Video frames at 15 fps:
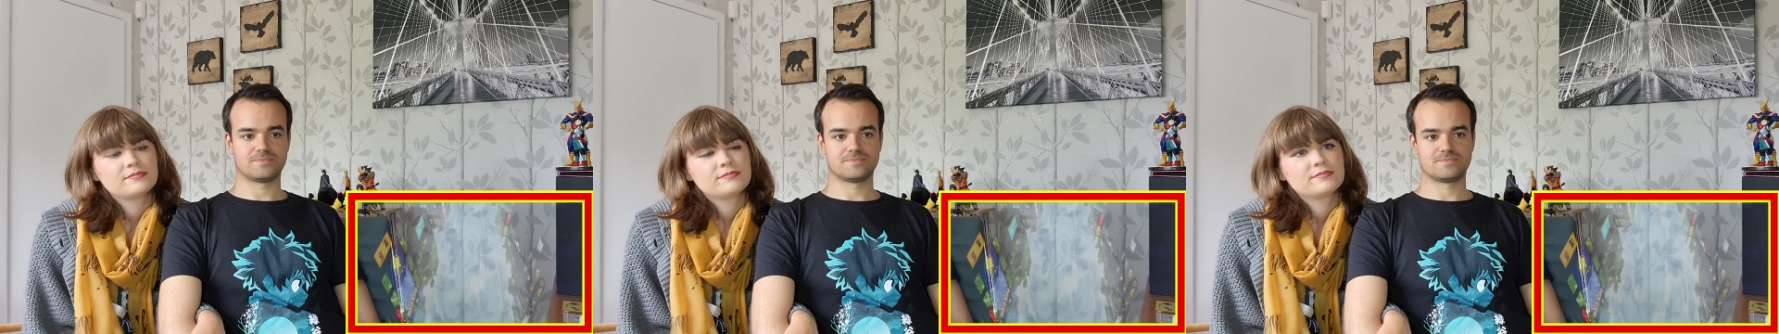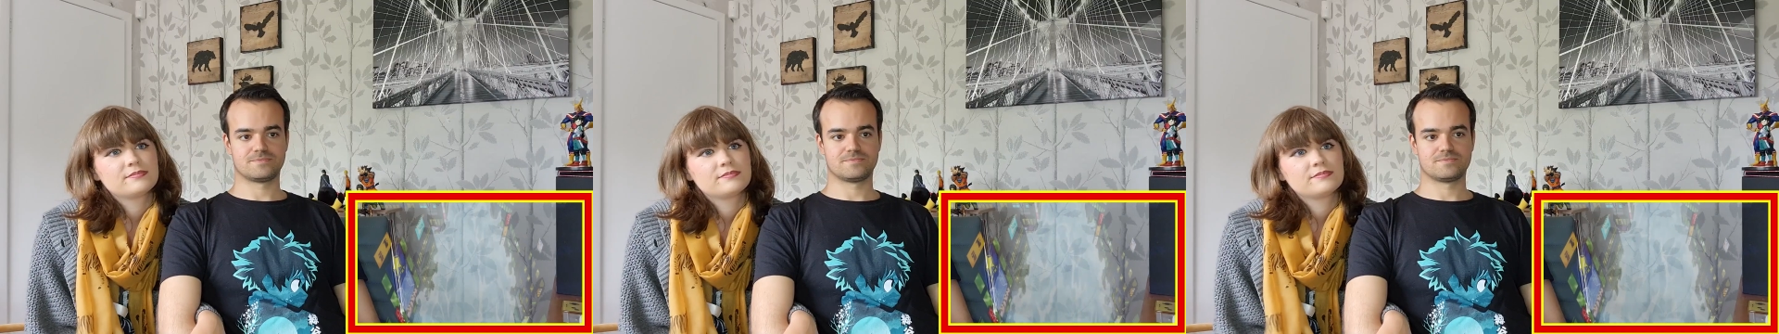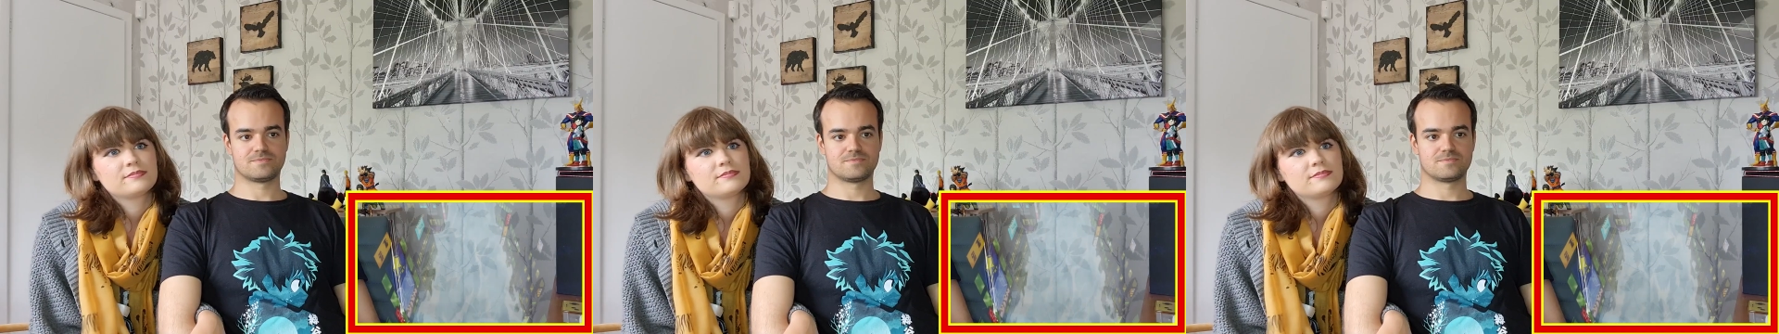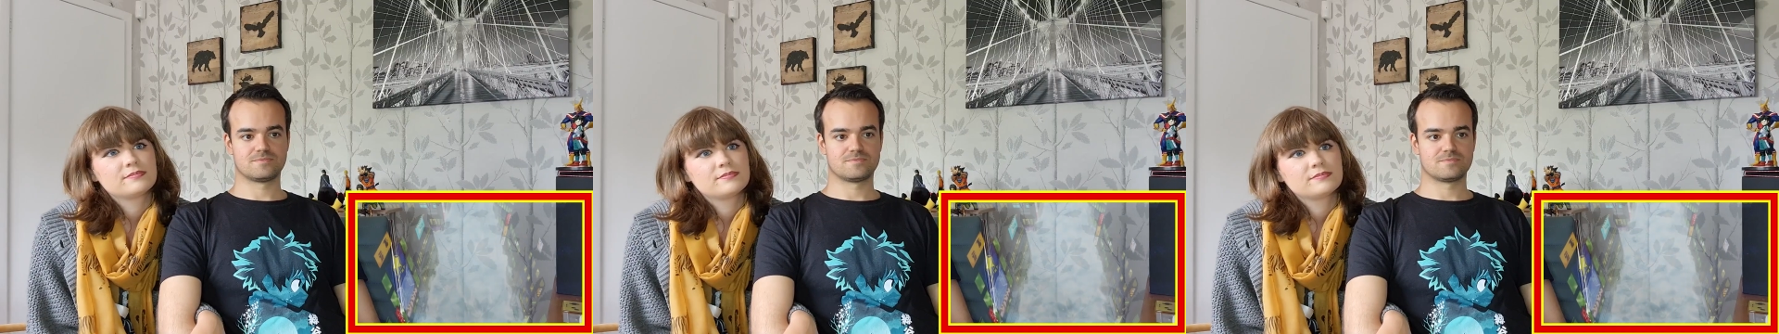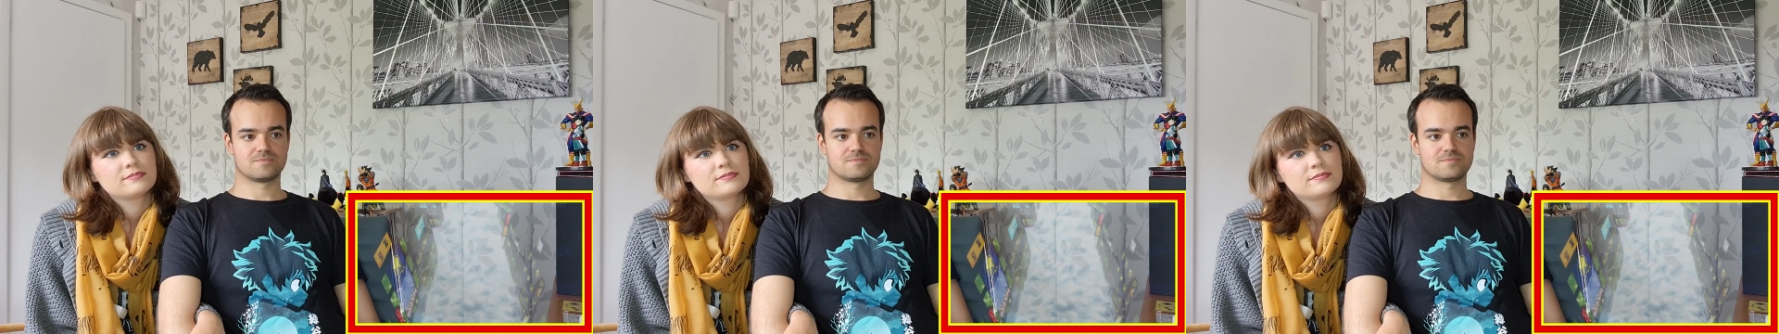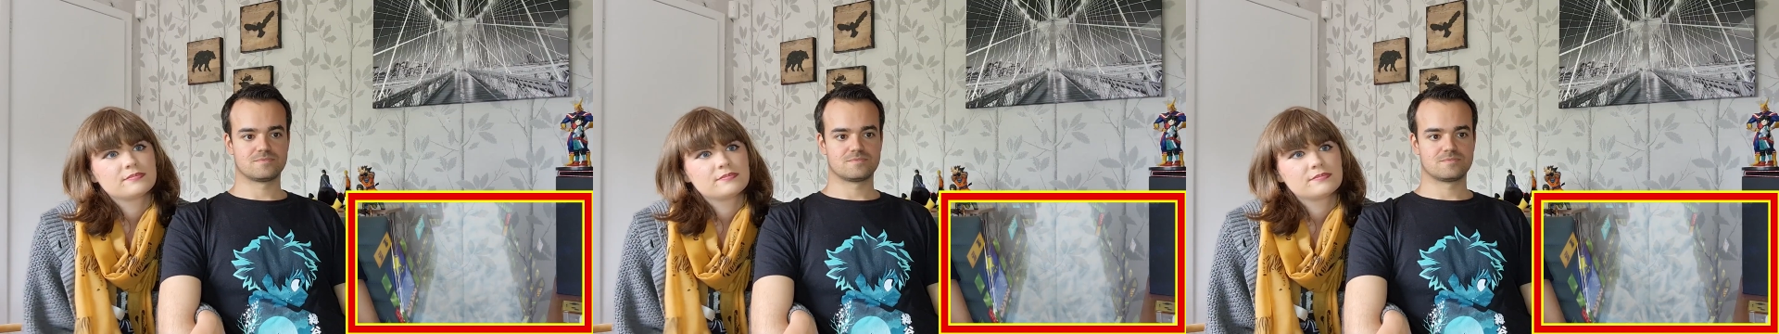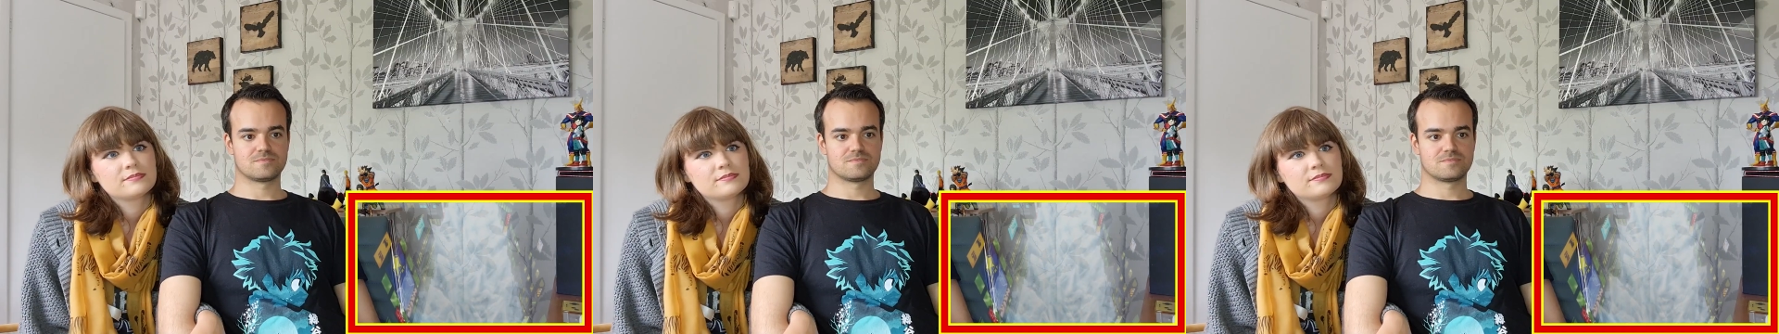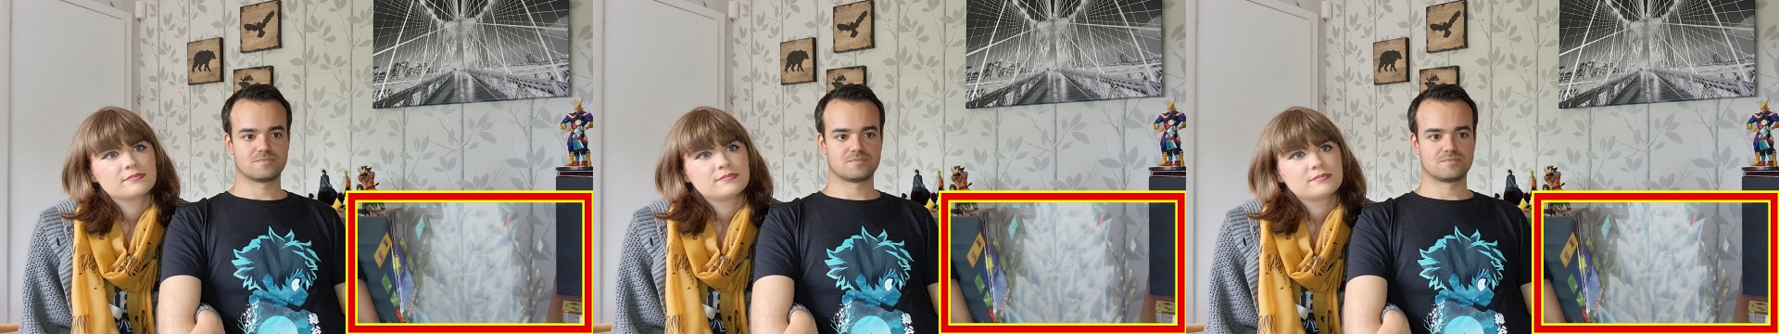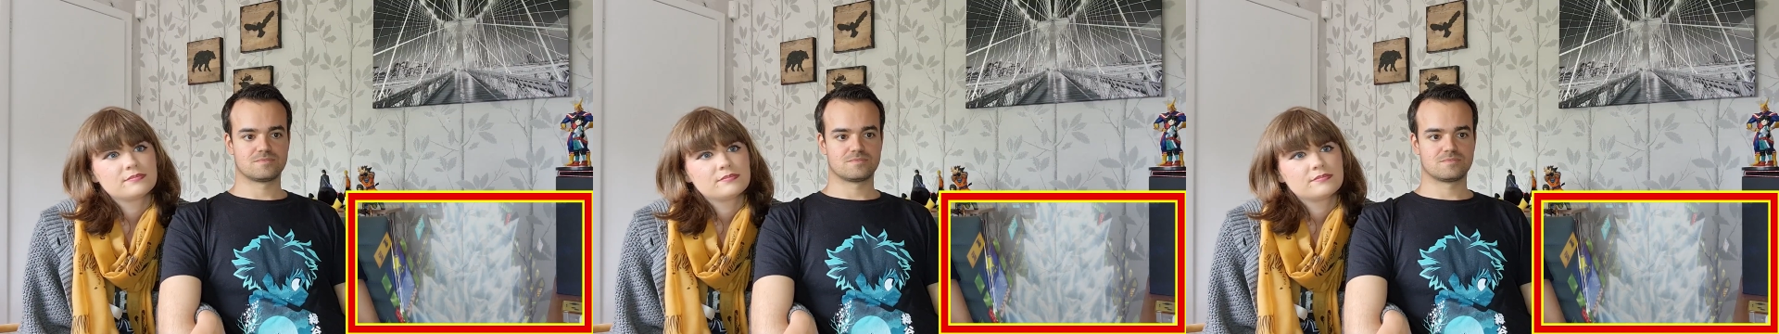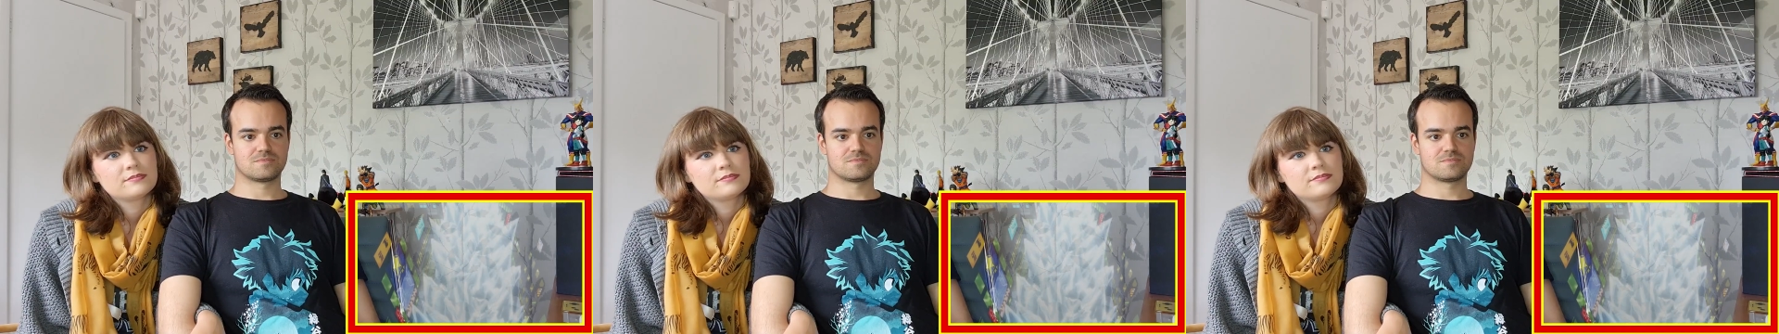
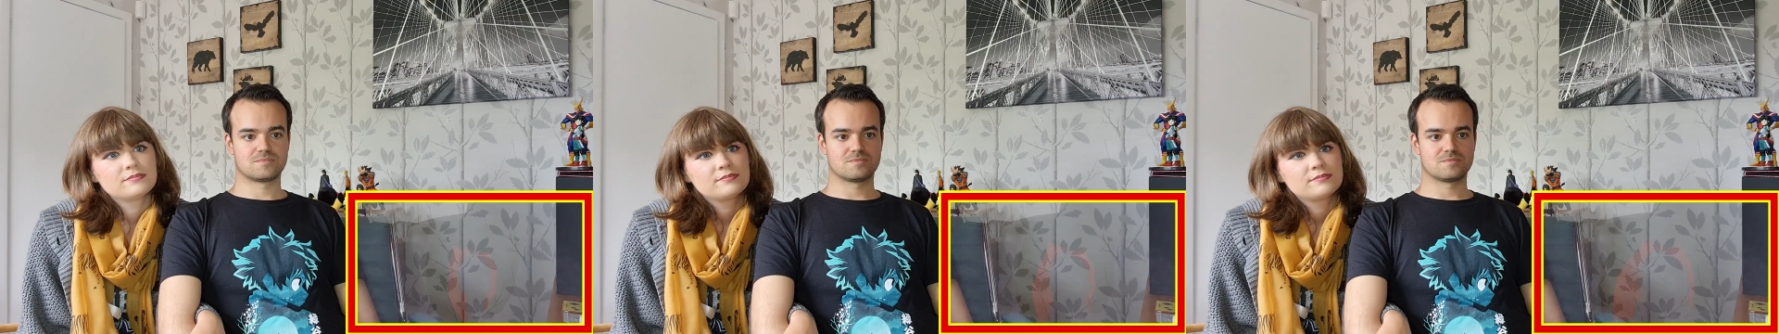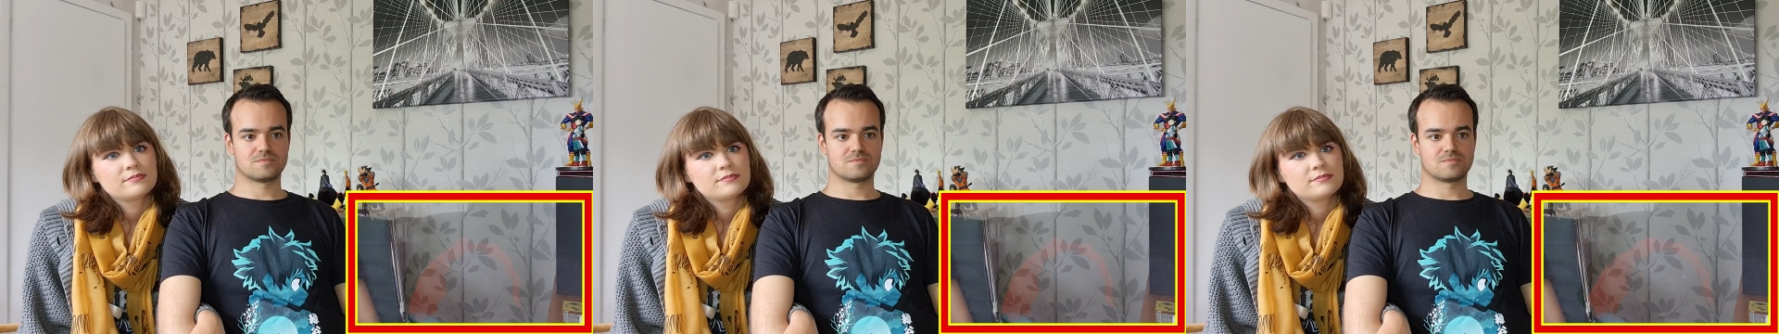No one is speaking in this clip.